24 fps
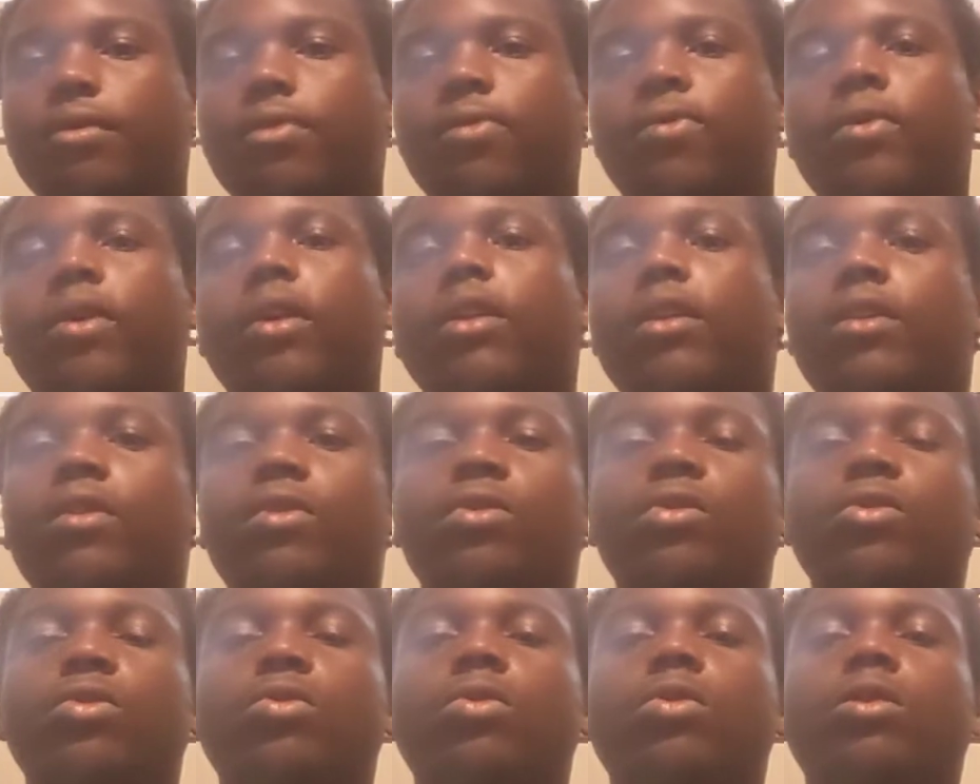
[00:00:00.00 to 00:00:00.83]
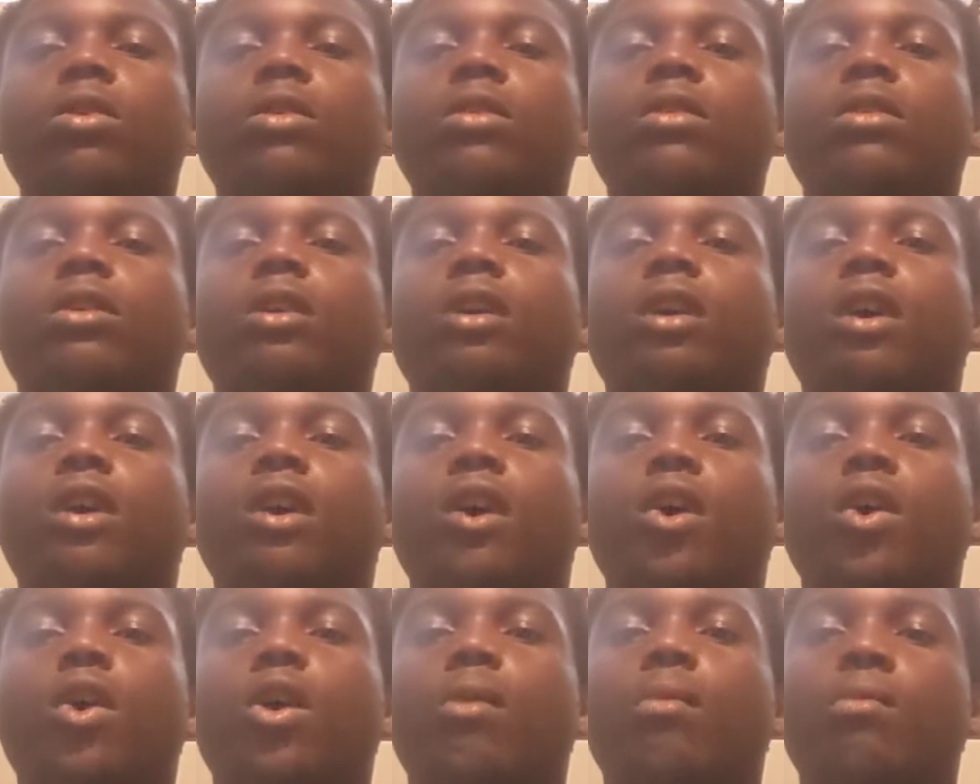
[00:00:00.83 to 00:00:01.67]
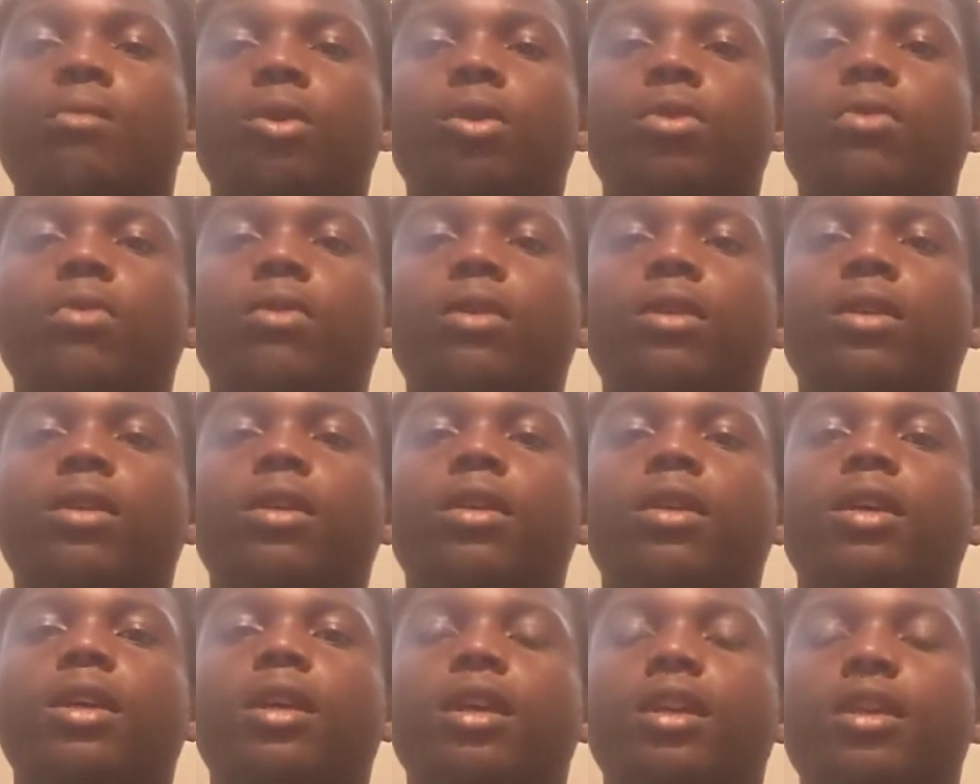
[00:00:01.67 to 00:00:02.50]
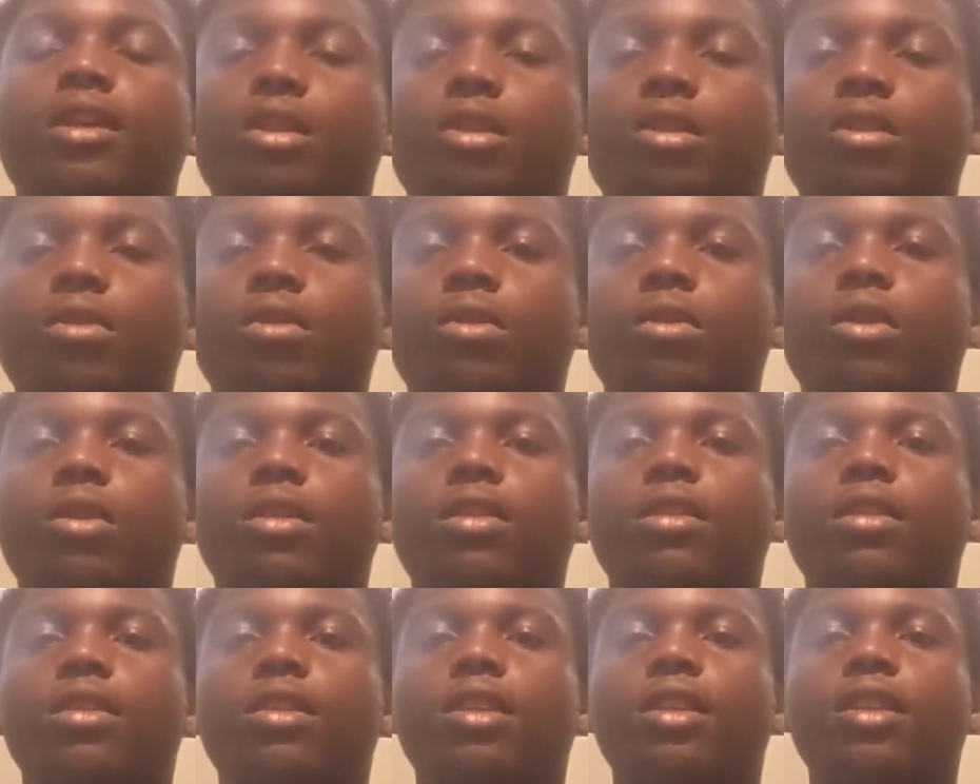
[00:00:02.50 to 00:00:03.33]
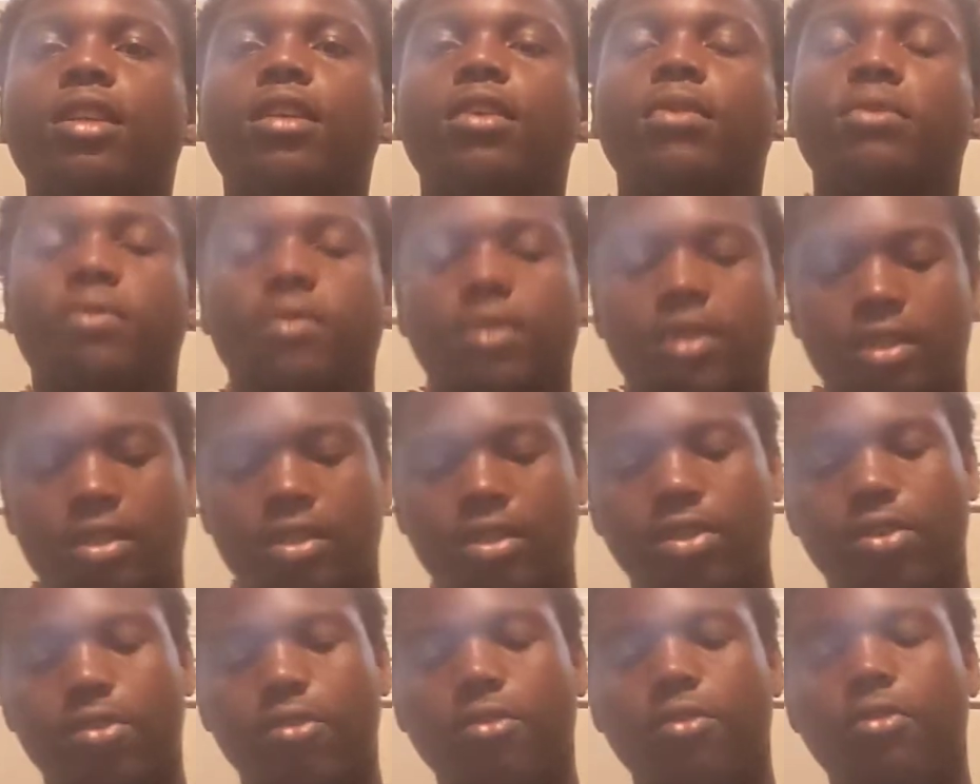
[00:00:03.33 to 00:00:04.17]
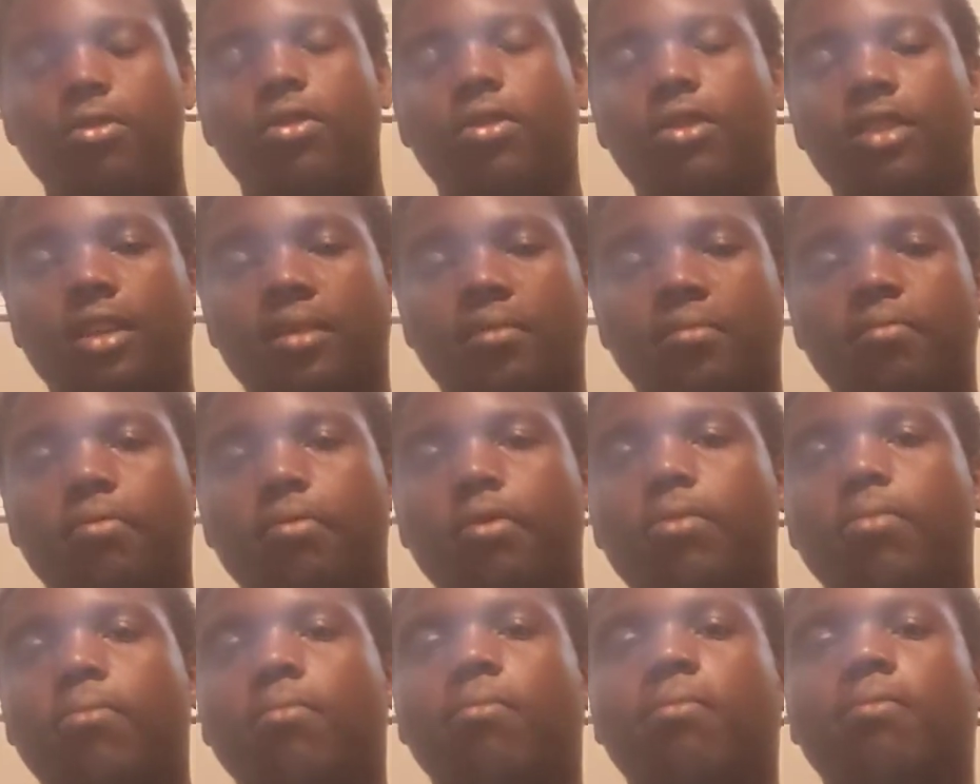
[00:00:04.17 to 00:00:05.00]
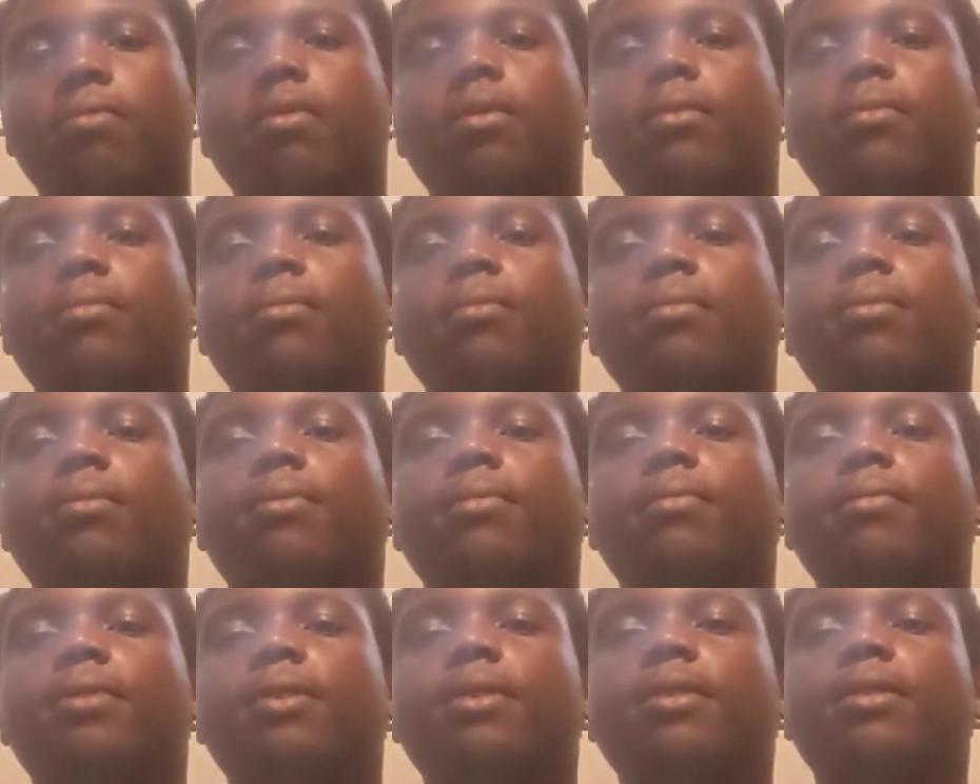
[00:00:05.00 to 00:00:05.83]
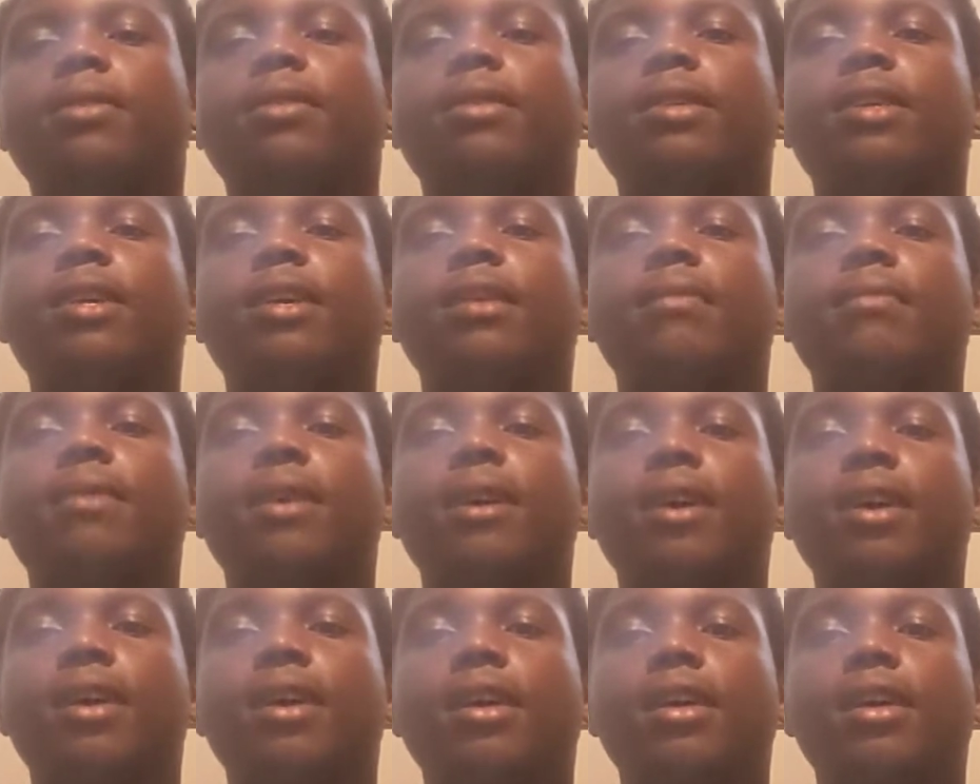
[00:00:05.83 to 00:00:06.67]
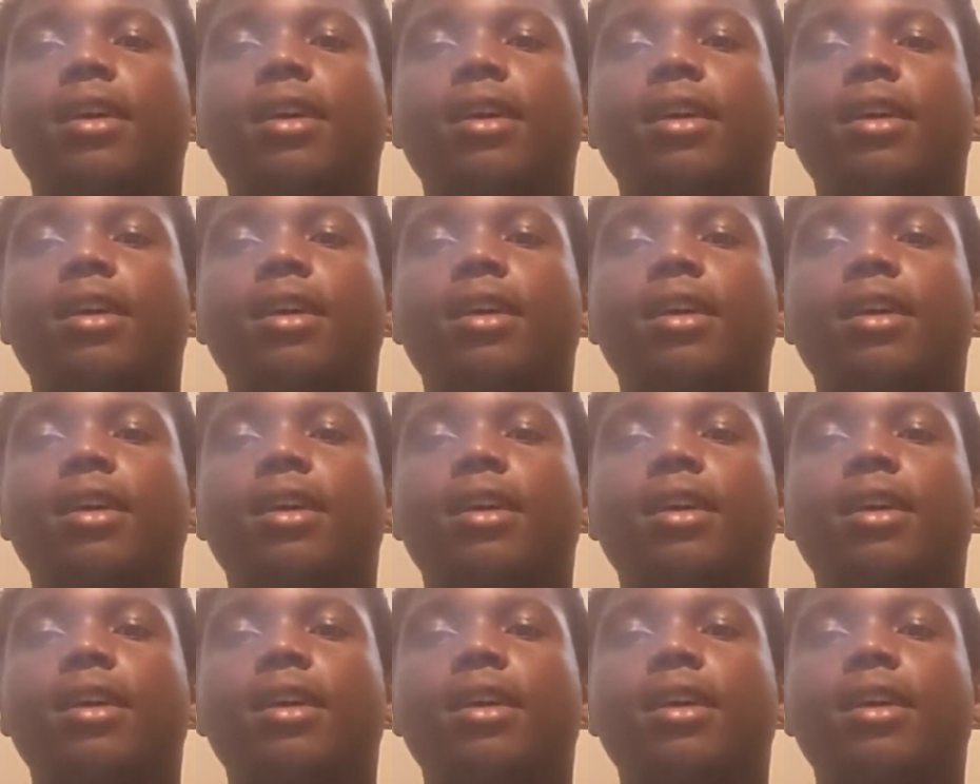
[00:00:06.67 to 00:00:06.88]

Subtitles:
video source or movie, you're going to see once them missiles hit, man,